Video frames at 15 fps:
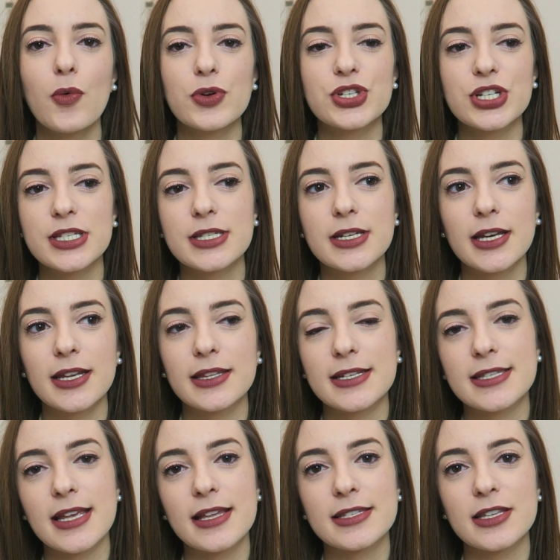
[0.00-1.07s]
which is good in
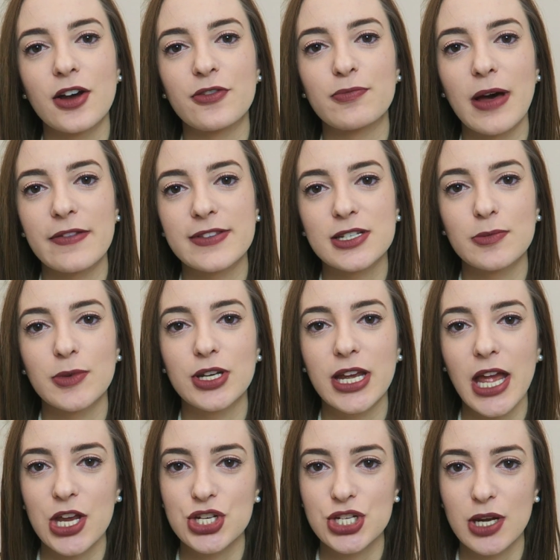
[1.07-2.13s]
the sense of maths
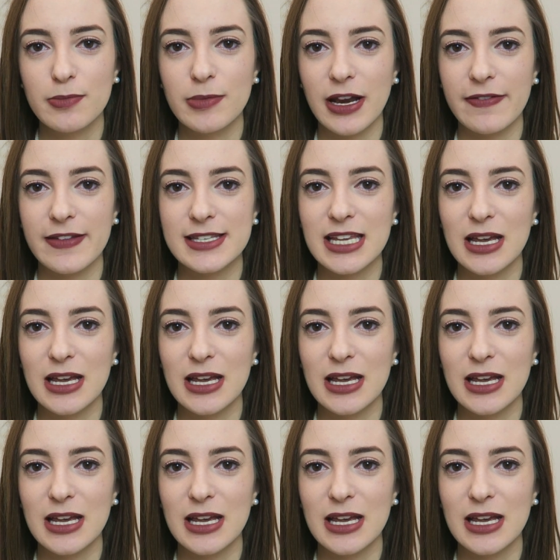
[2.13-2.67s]
communication, but at the